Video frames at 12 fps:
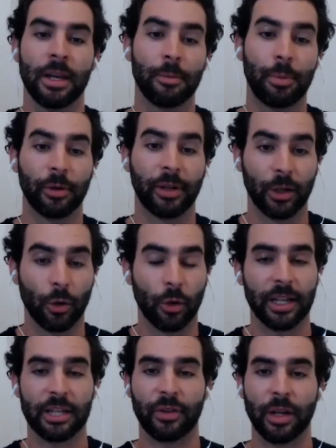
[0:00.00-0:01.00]
building an
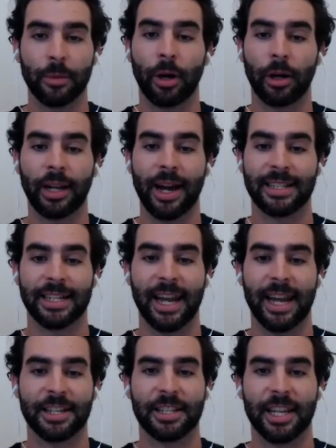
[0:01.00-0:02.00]
audience for your podcast and
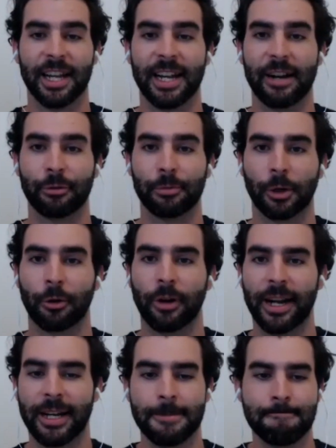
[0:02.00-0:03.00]
how to stand out from the
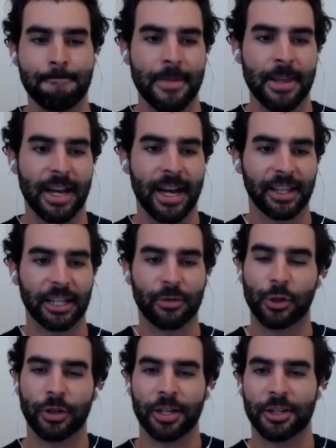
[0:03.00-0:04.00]
crowd. Thanks for
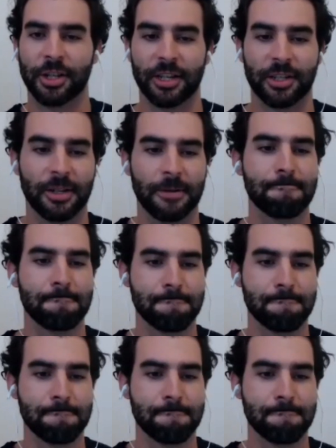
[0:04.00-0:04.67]
joining us, Justin.